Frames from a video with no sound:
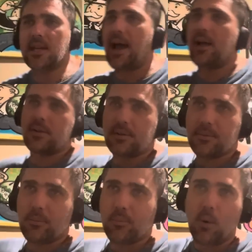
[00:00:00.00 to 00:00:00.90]
Callan
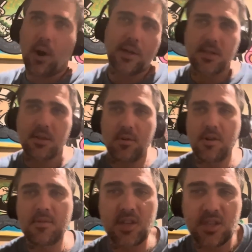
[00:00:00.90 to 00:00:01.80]
walks in the
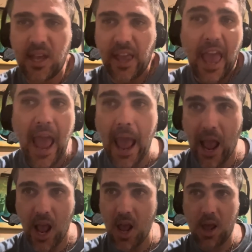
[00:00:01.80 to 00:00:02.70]
room and she's like,
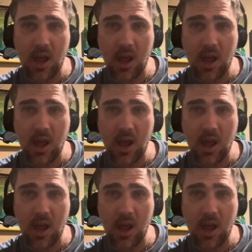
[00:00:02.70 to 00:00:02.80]
Hey,